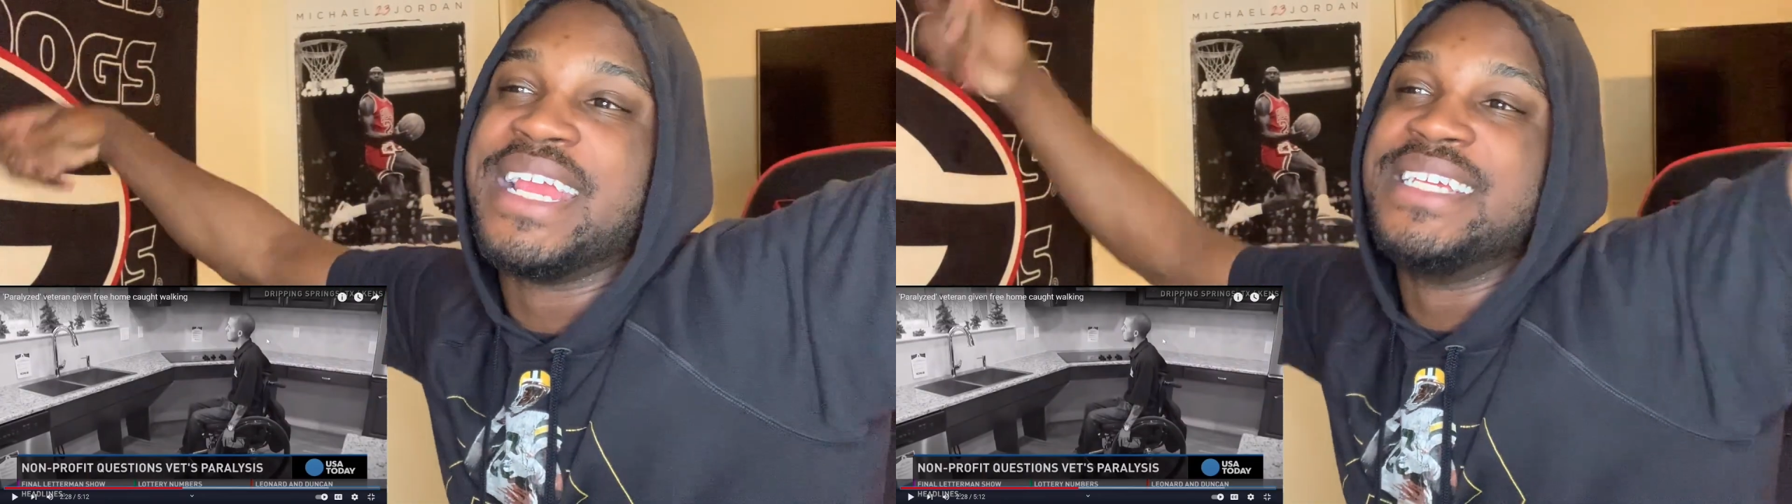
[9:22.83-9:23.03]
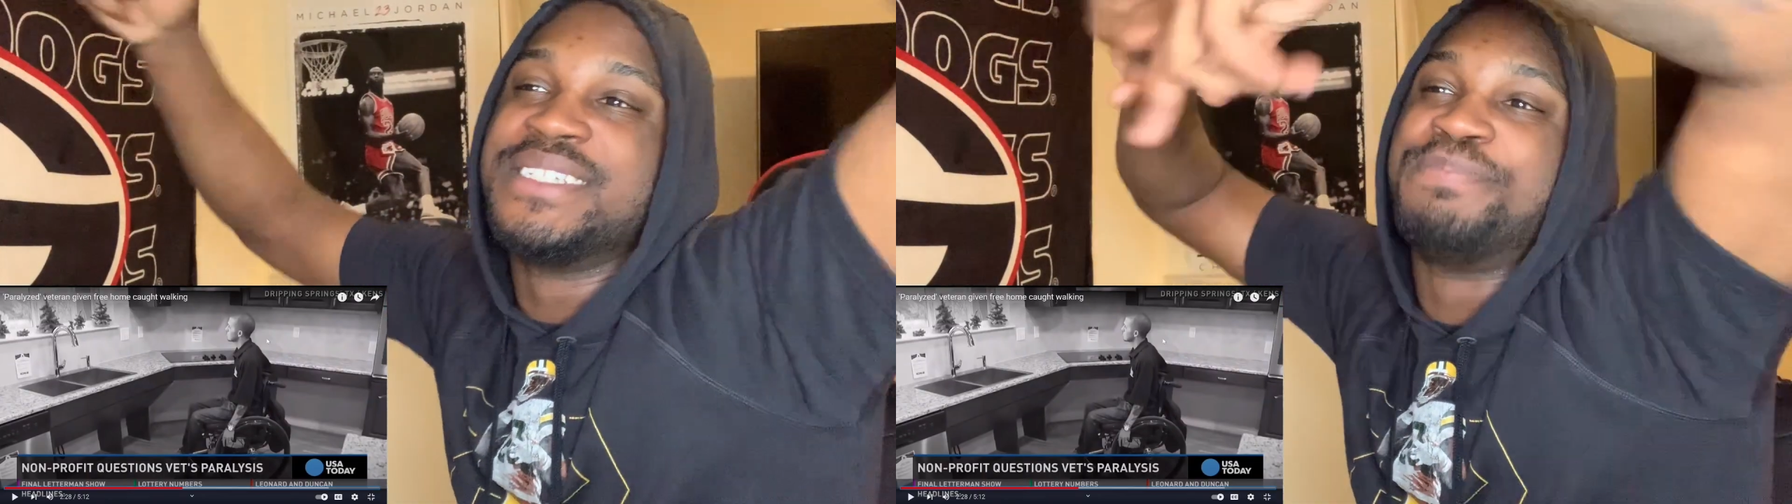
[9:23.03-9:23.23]

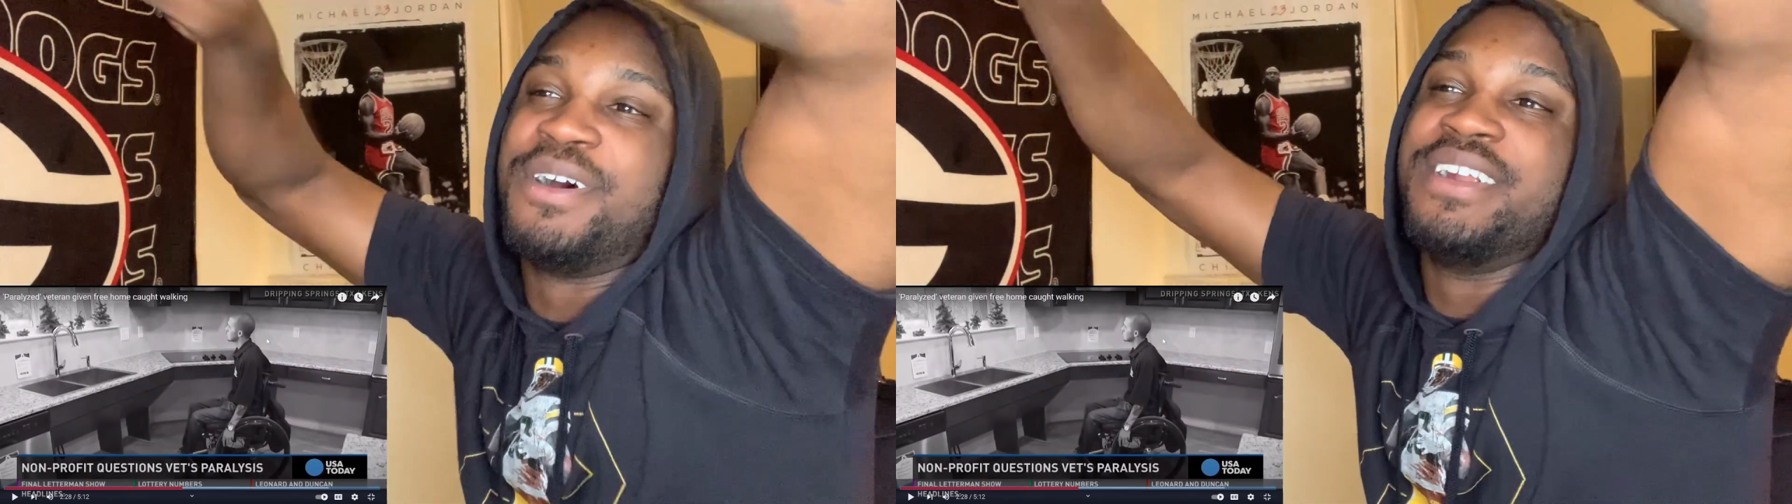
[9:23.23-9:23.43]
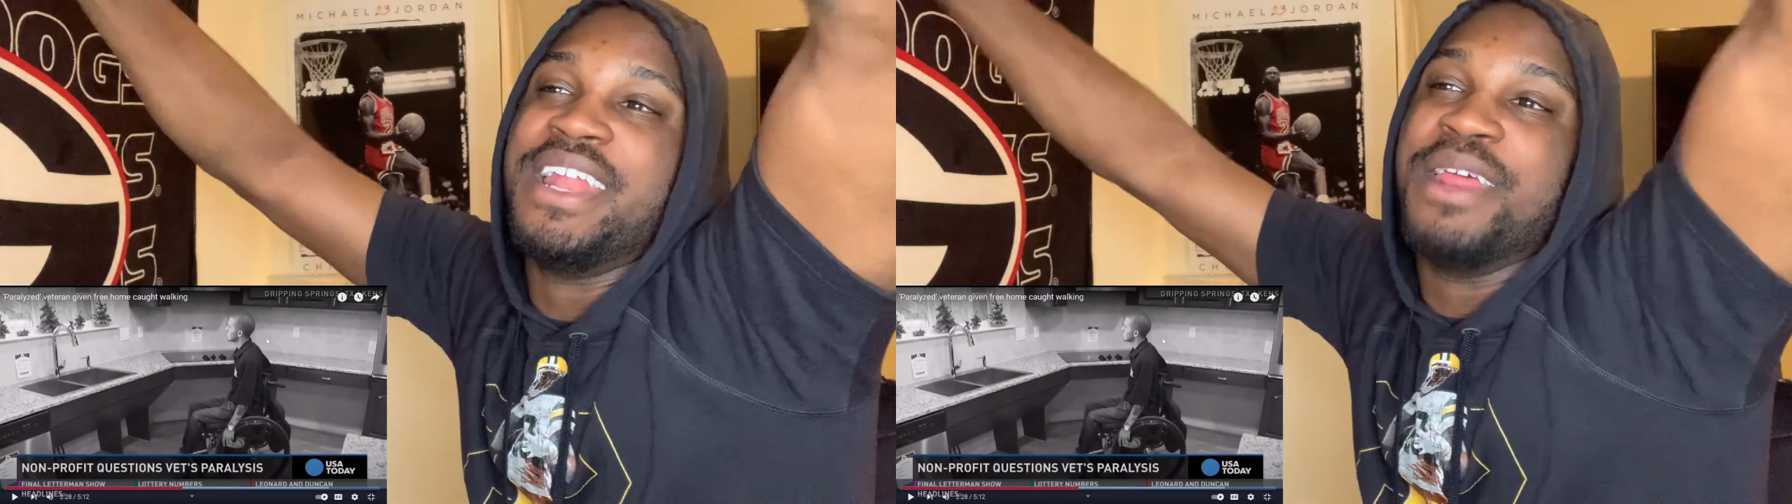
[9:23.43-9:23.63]
is
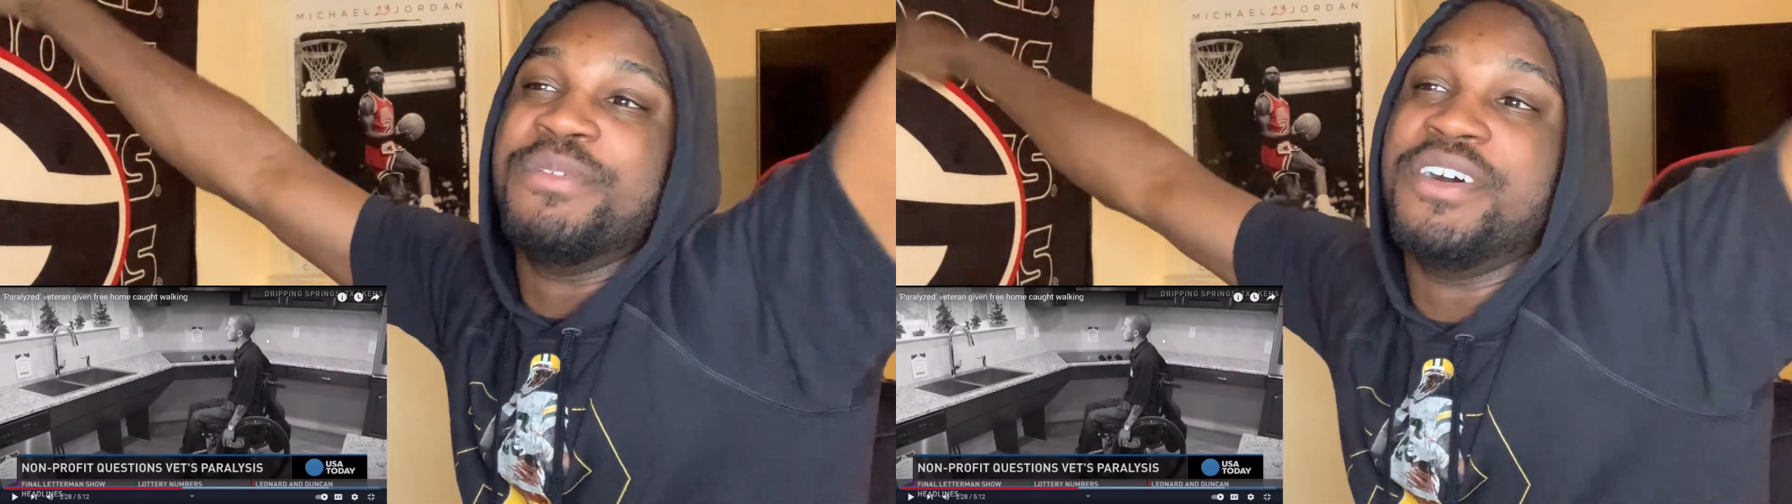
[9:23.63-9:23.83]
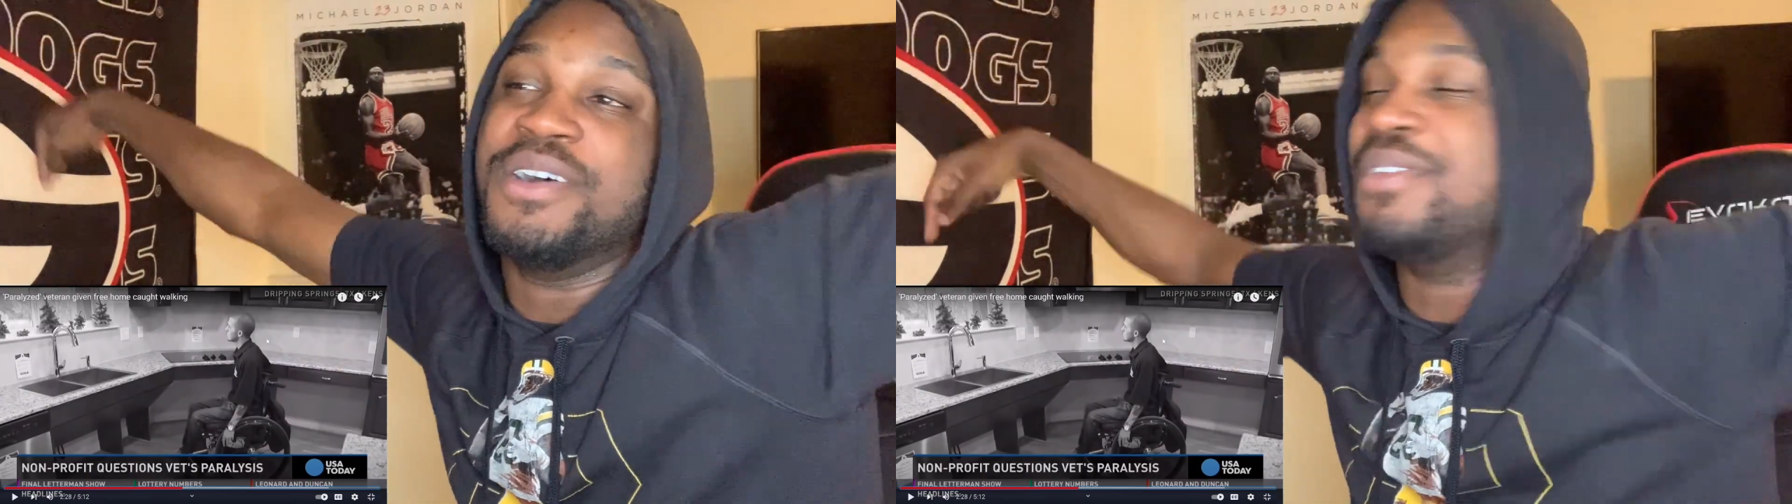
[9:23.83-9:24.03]
part of the
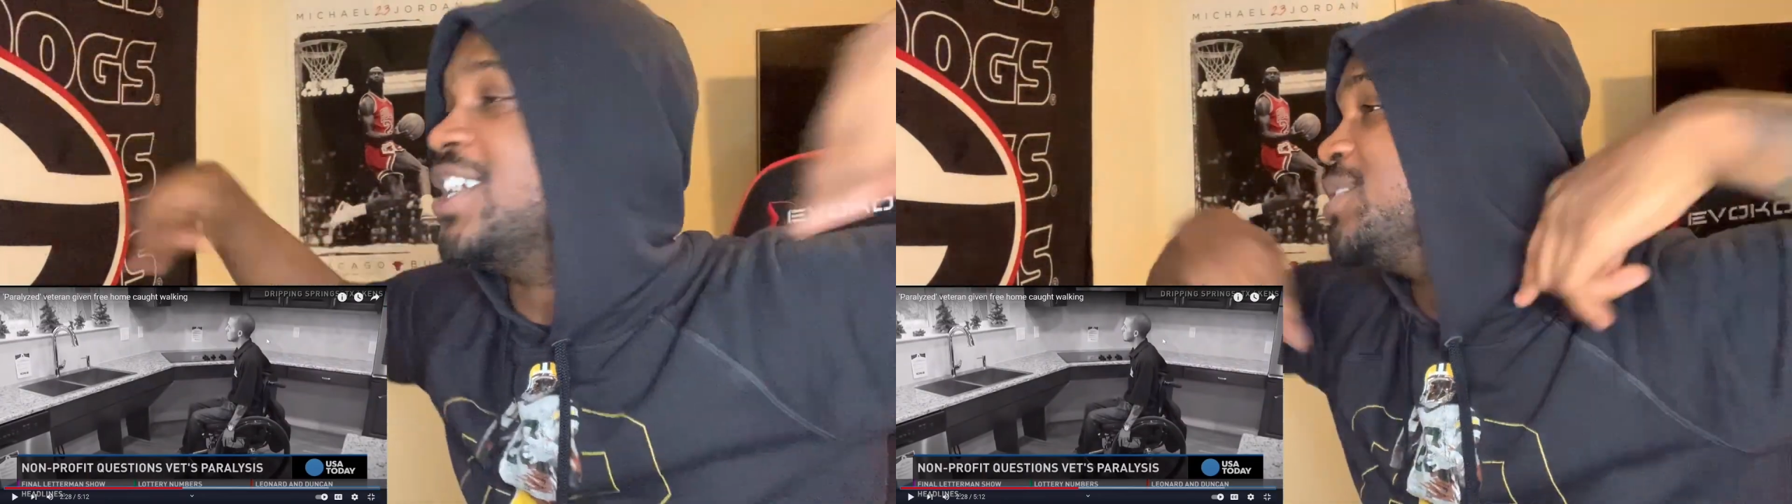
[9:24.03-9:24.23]
neighborhood watch,